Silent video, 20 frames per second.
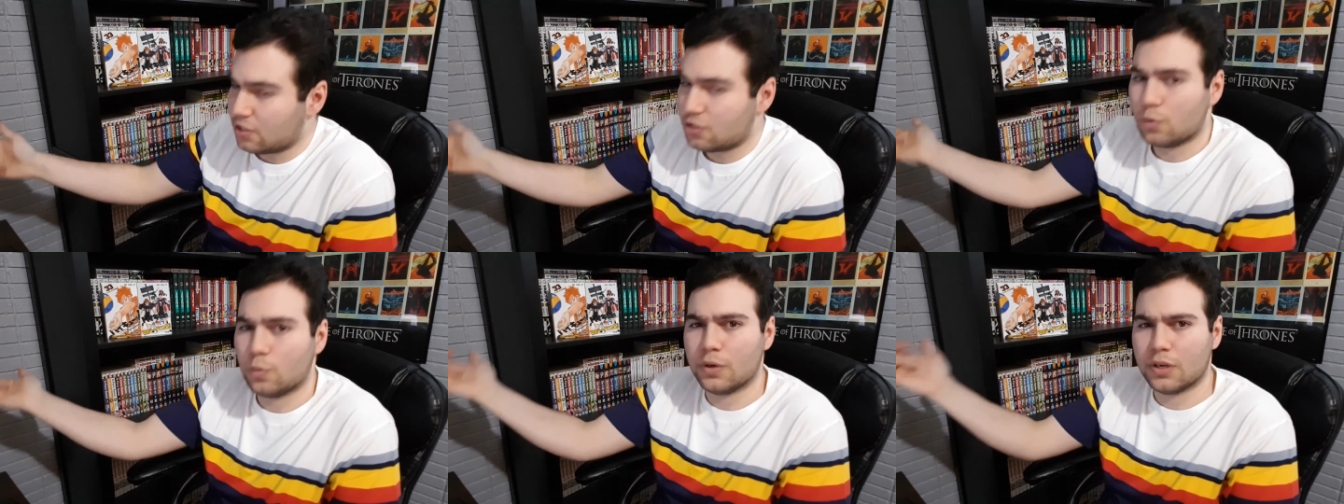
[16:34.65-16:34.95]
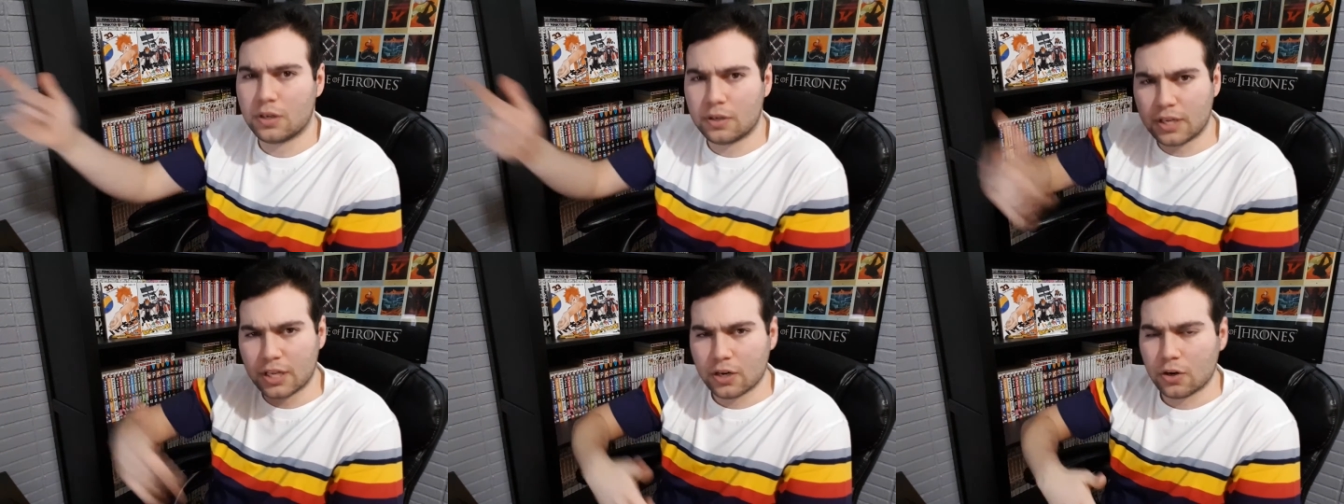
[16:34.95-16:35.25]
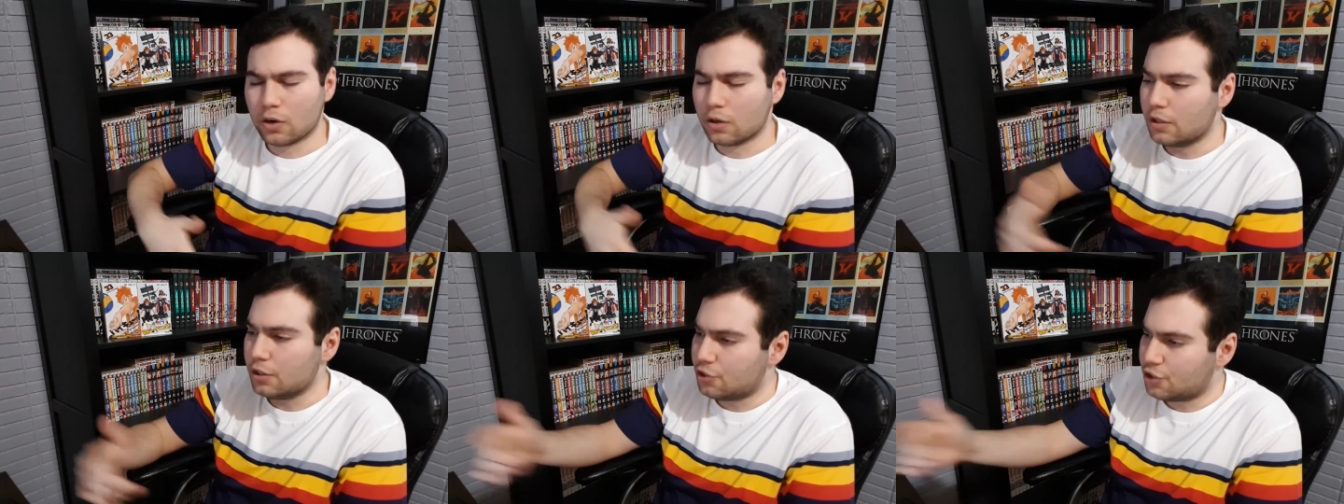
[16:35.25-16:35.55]
So we're going to get an
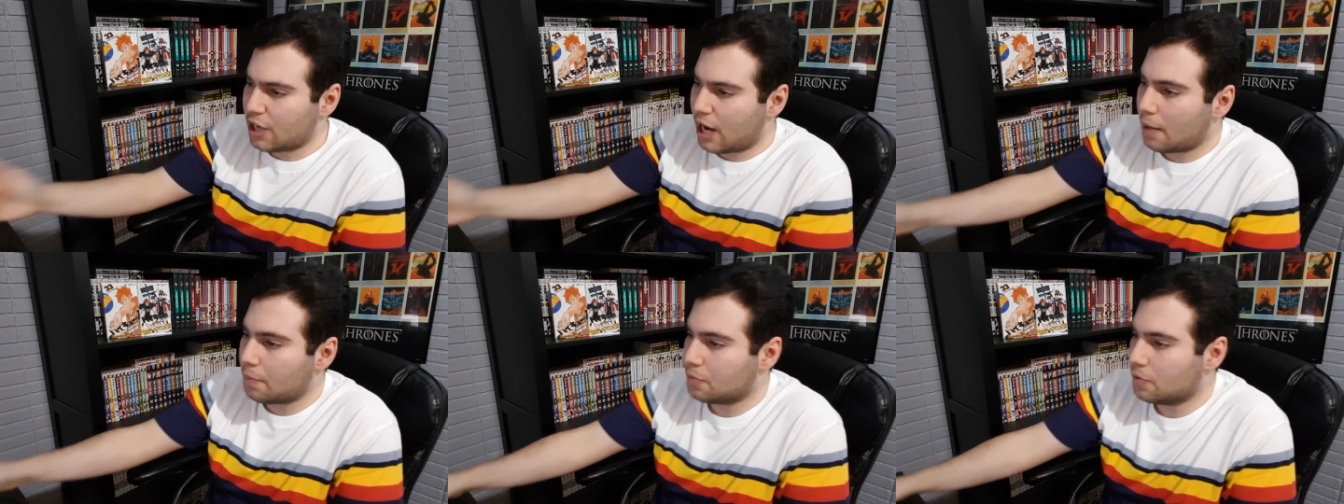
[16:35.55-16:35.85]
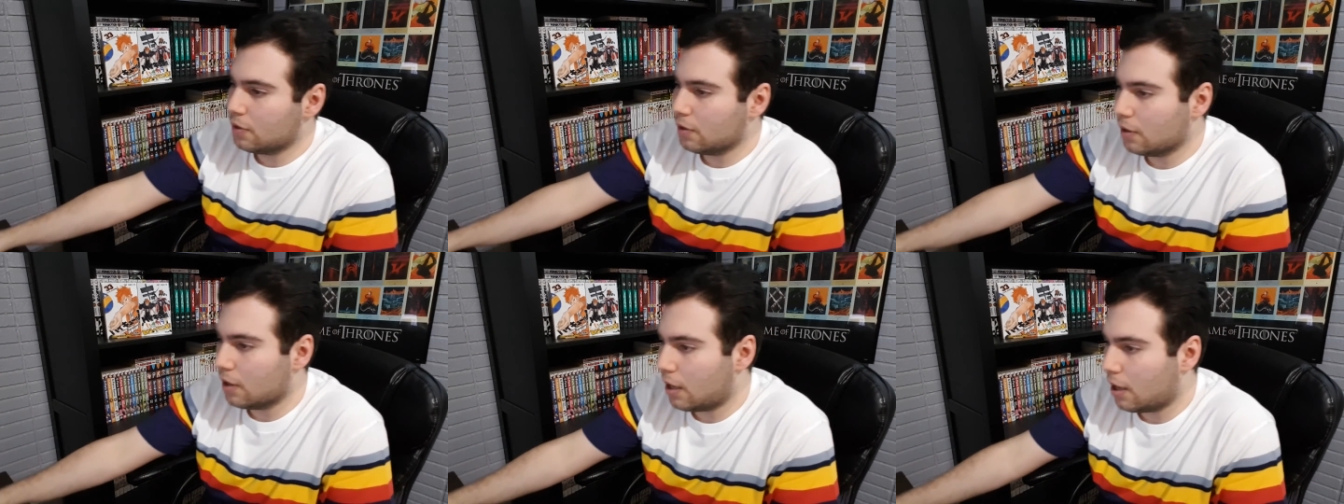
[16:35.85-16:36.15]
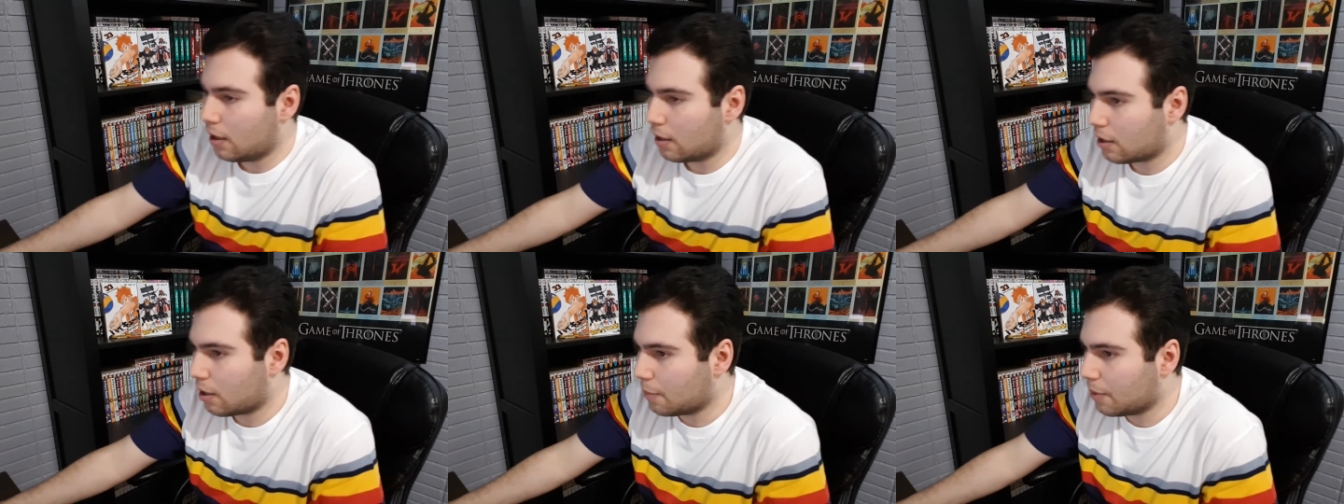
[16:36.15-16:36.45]
early chapter
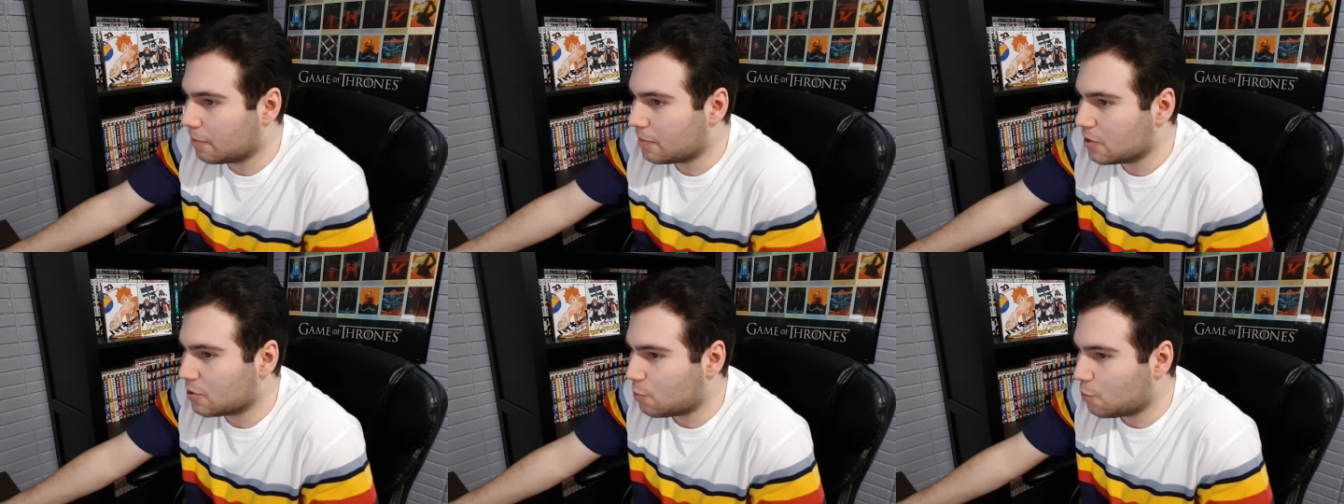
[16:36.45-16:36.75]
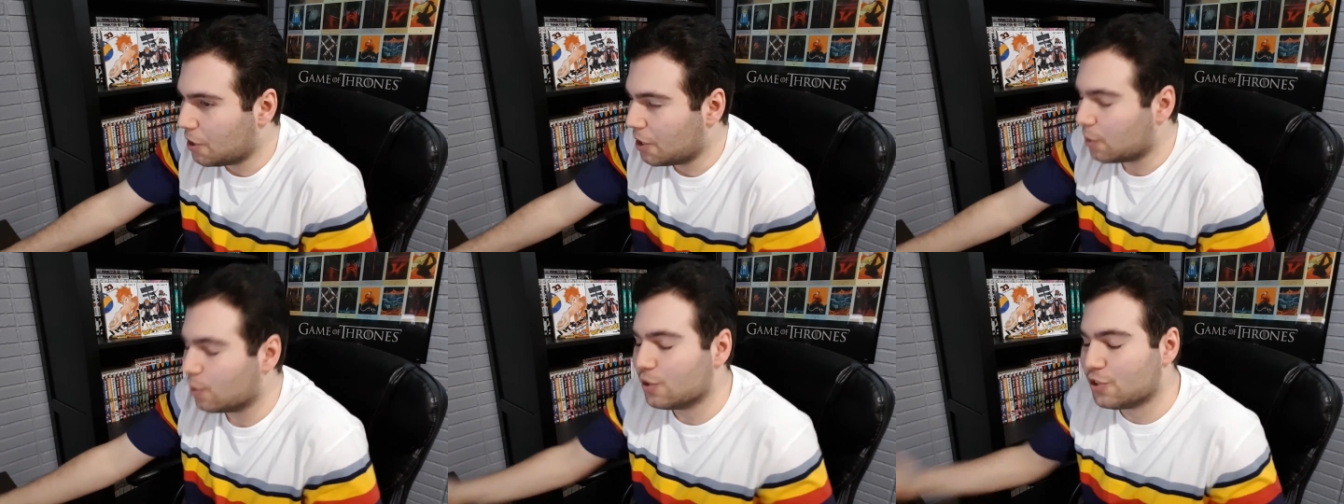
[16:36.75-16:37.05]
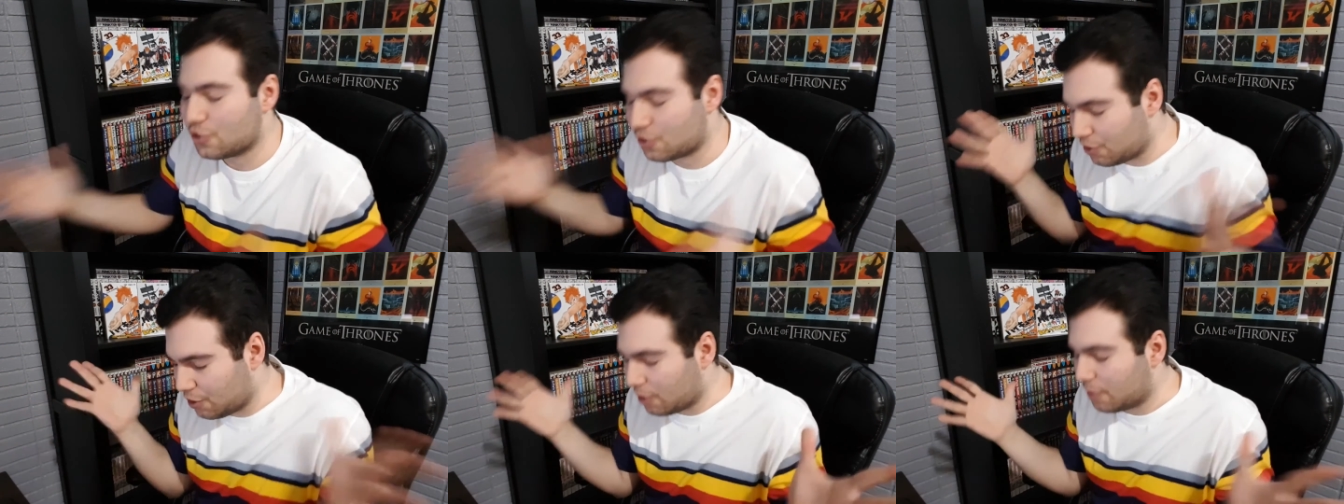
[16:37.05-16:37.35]
uh, coming up this week,
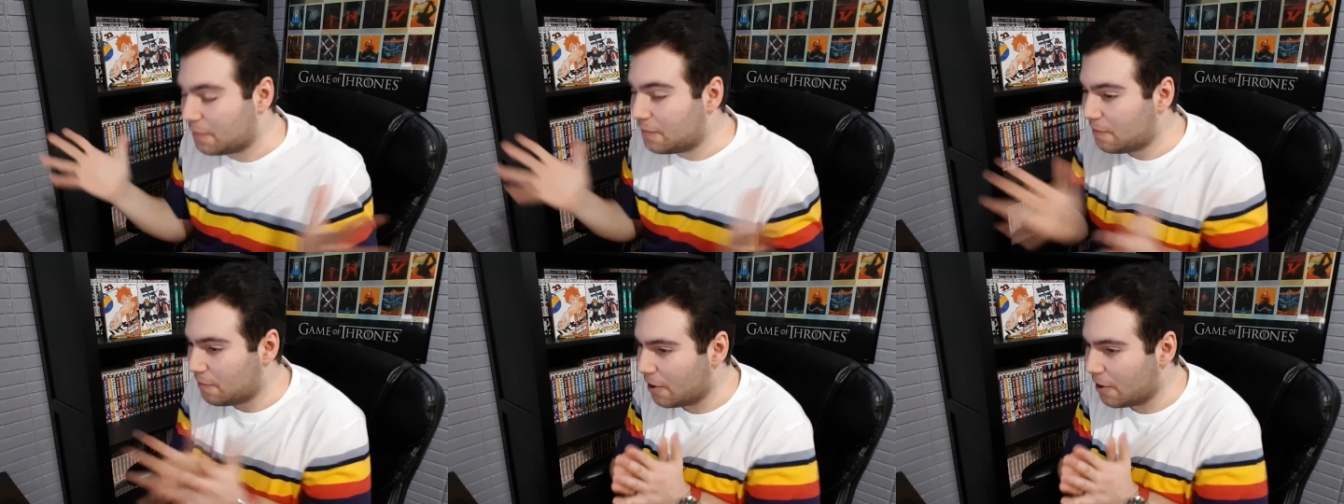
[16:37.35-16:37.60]
which, you know,